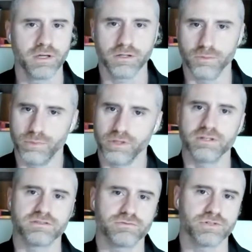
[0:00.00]
you know,
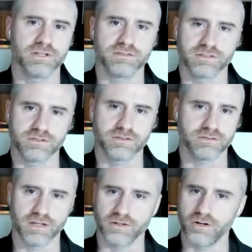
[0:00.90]
billions of transistors
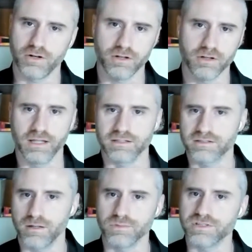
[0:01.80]
that are all at
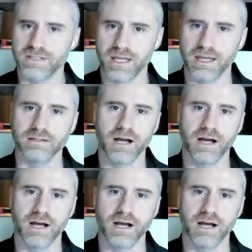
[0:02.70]
some state,